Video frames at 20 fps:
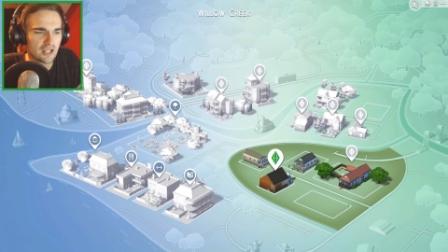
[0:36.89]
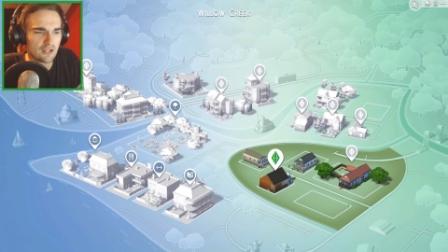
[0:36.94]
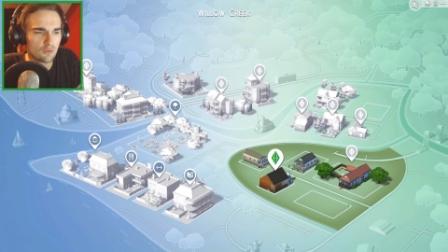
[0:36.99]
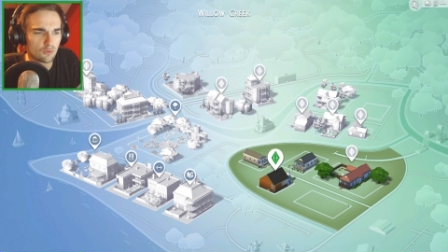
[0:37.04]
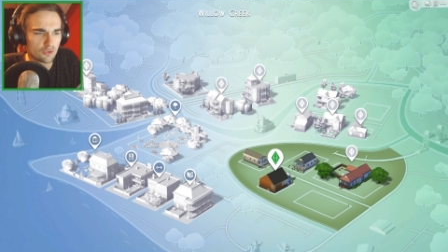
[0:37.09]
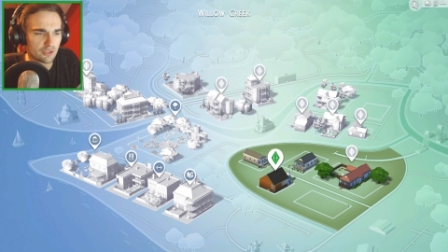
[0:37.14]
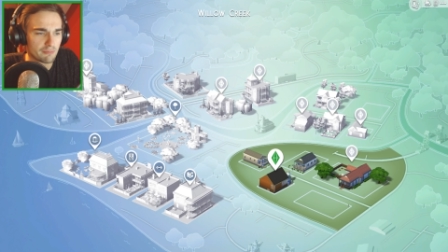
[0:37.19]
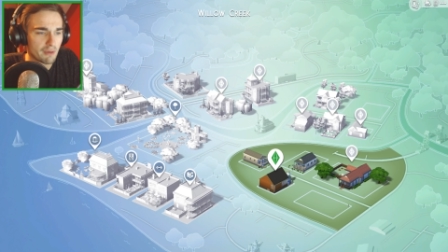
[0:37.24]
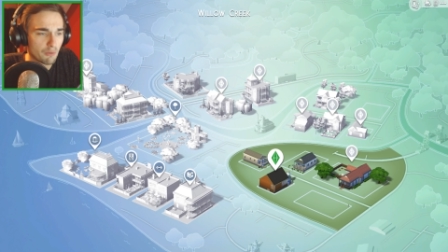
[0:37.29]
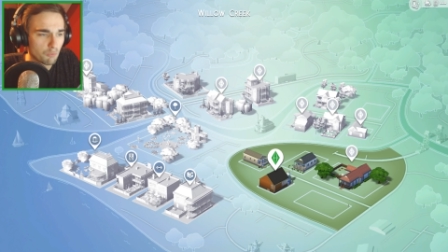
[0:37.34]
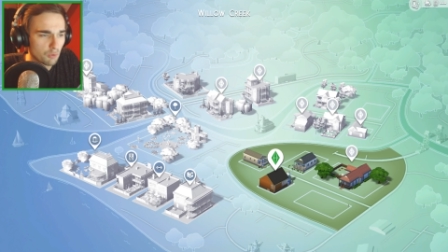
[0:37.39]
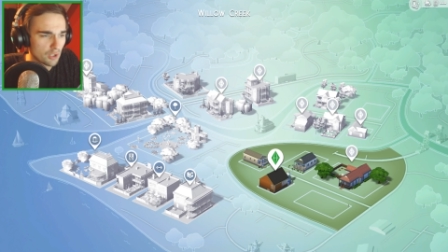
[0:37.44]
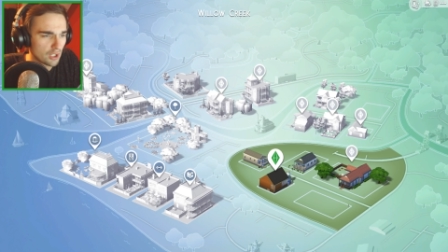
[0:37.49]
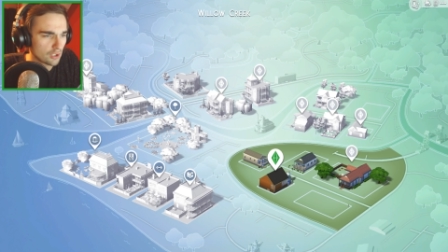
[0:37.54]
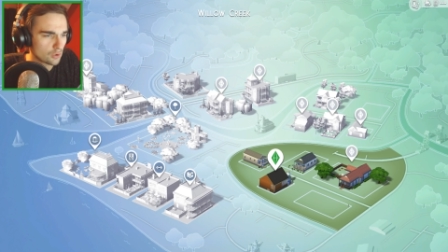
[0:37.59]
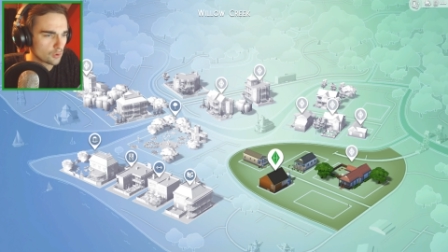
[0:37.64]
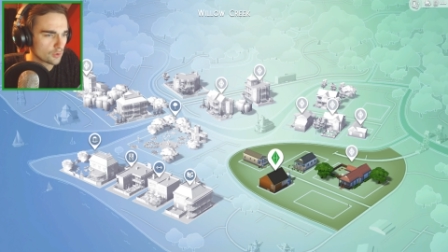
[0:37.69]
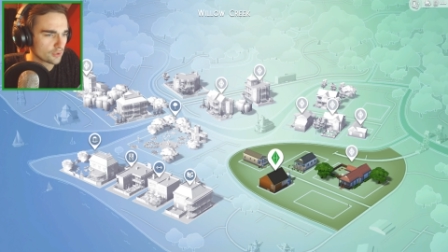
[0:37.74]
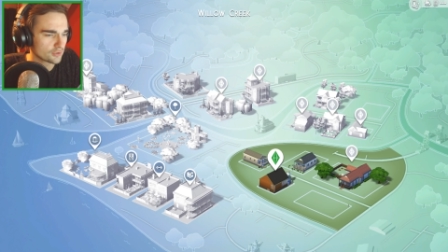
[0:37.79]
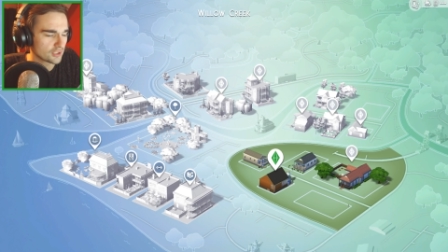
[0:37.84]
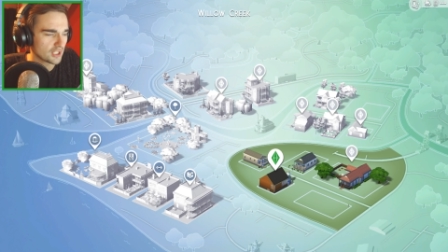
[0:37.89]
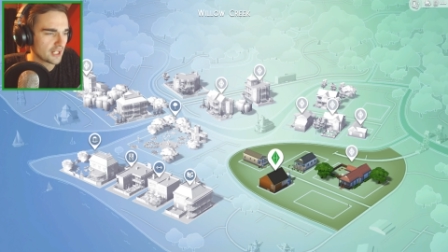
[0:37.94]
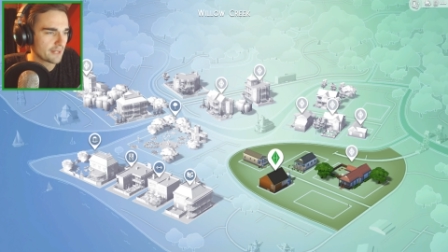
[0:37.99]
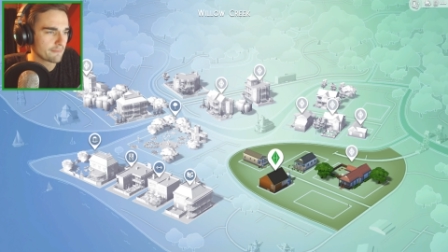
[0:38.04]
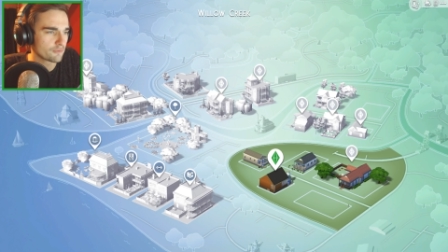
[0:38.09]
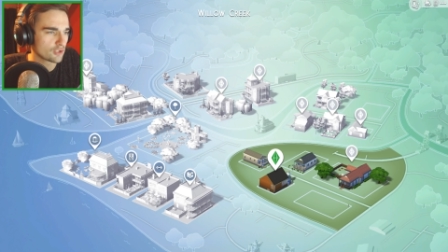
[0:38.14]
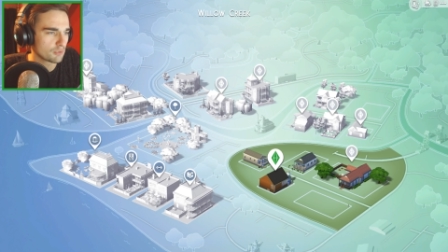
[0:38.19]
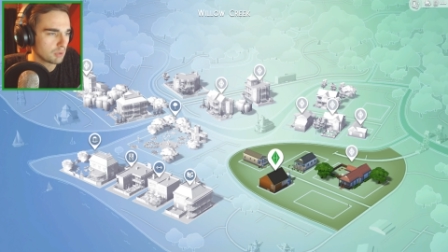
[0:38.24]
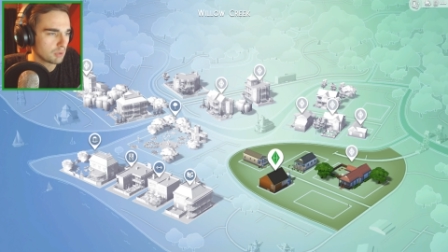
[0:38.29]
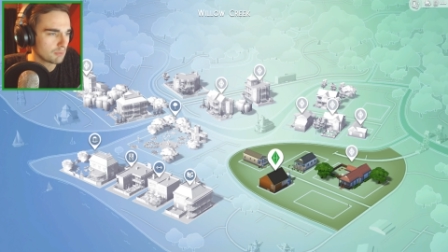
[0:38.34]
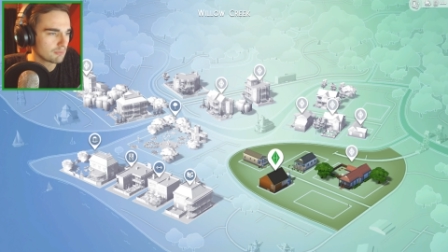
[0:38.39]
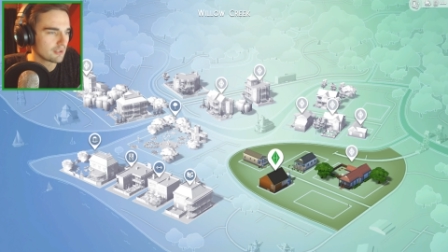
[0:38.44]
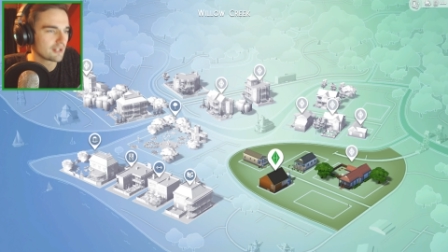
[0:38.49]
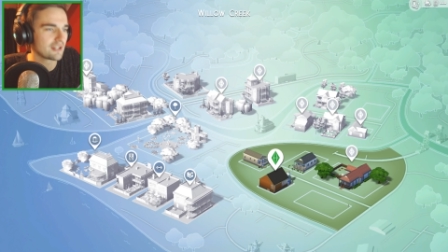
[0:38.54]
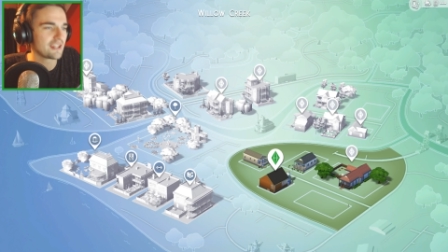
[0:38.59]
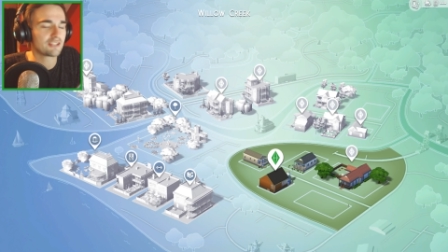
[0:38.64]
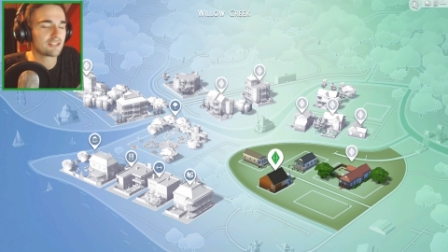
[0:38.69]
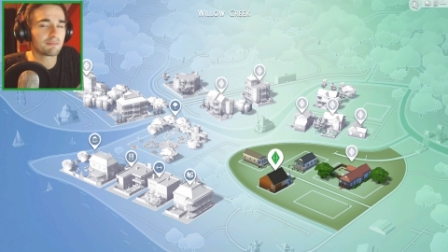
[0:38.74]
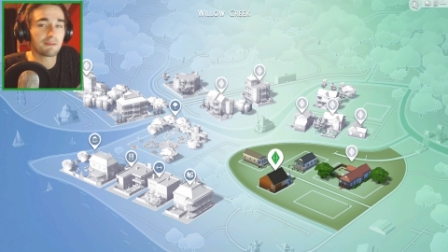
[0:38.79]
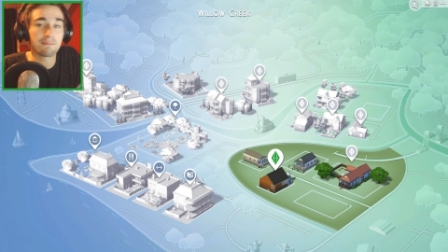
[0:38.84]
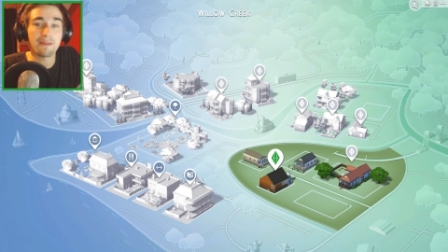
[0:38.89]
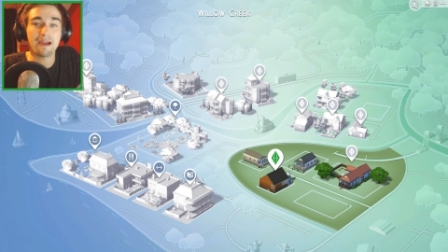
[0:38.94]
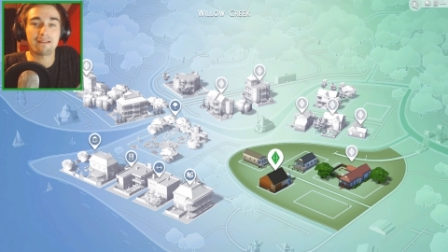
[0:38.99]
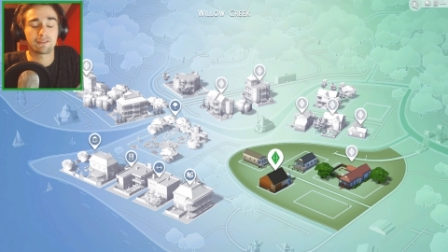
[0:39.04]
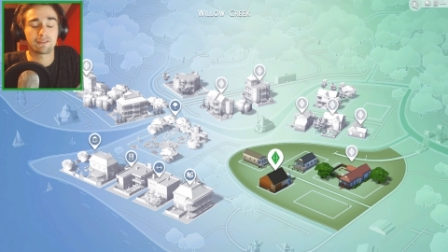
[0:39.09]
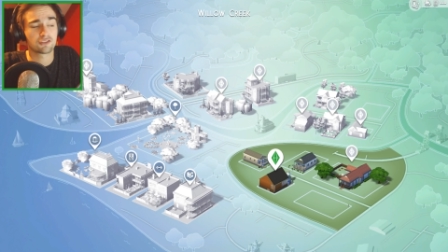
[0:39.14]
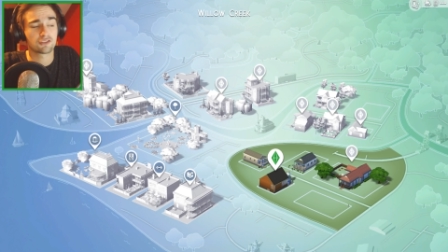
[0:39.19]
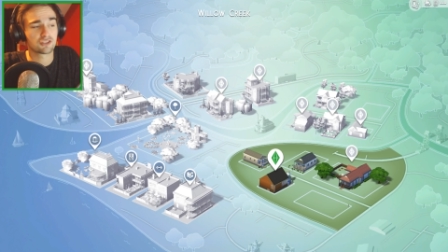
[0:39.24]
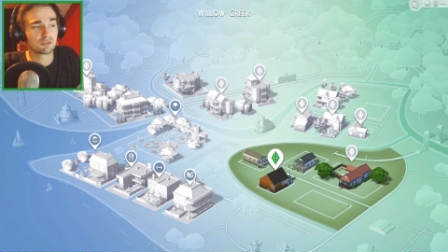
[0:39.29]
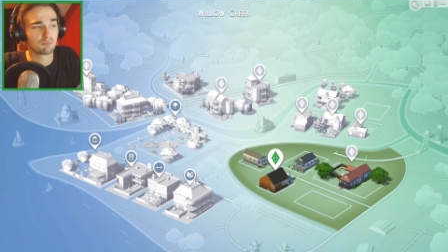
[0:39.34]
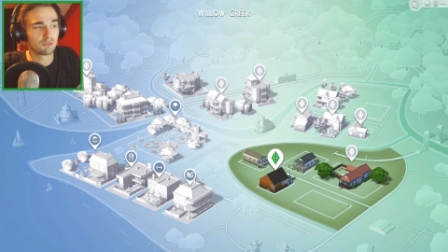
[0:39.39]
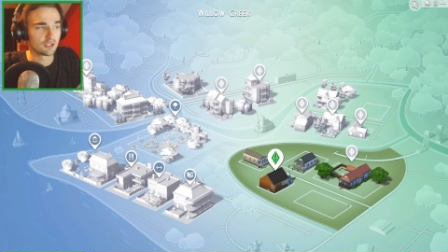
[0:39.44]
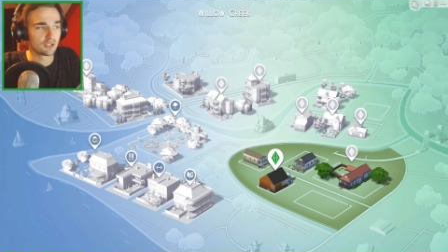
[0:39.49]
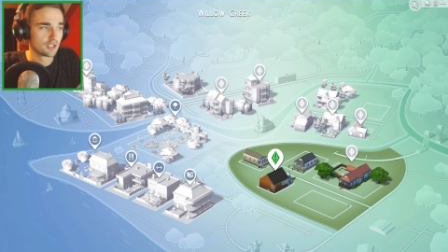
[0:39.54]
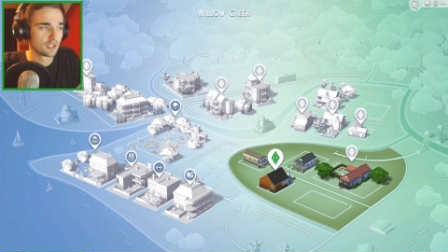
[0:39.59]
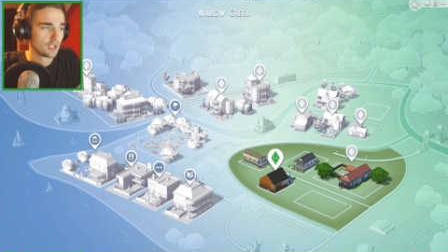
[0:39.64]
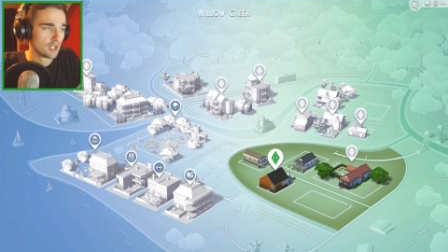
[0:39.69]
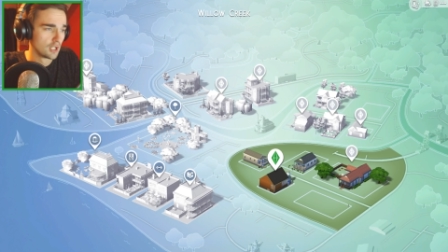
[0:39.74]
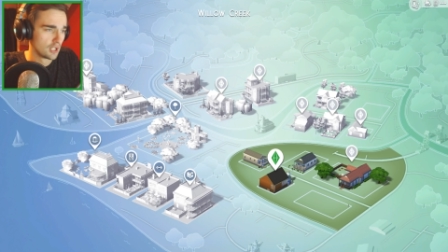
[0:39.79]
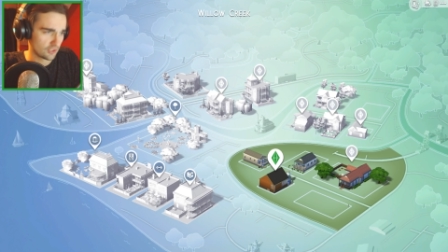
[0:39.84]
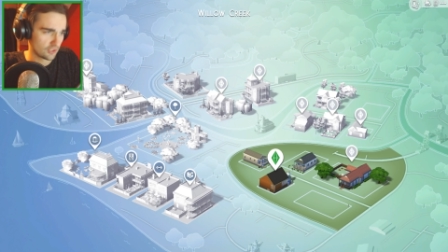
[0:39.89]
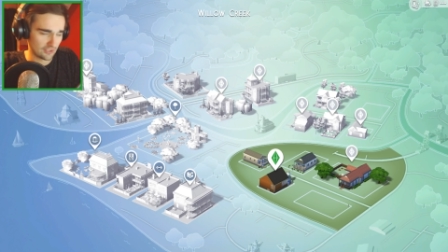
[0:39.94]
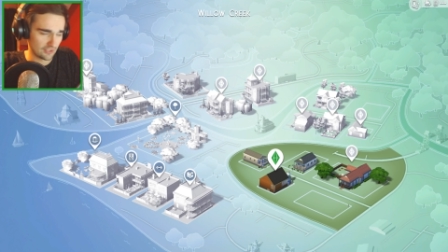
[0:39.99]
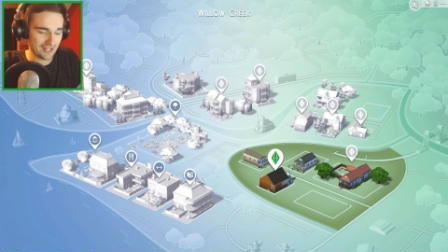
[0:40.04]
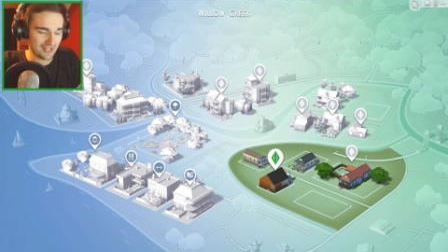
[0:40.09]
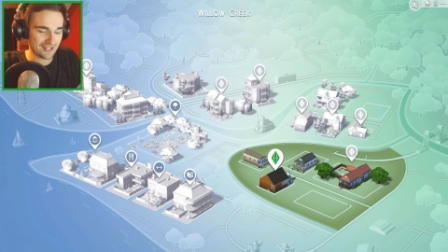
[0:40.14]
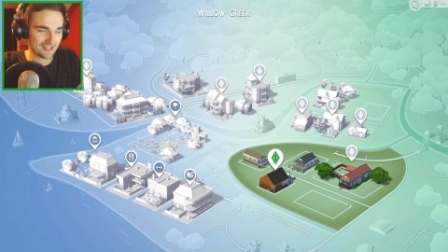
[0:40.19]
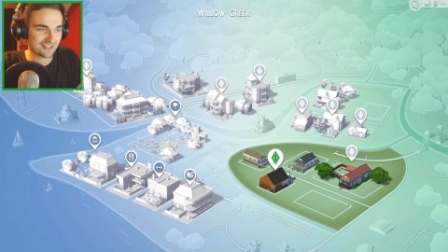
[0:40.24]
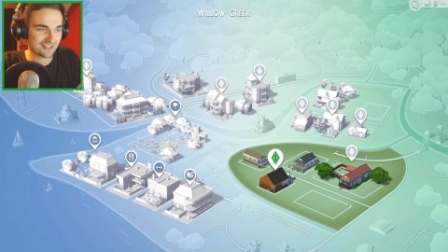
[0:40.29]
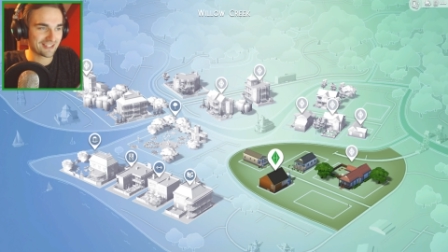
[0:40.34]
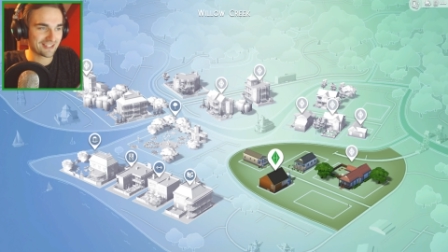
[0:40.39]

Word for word: And also I'm at work all the time, so I probably need to be married to someone. So let's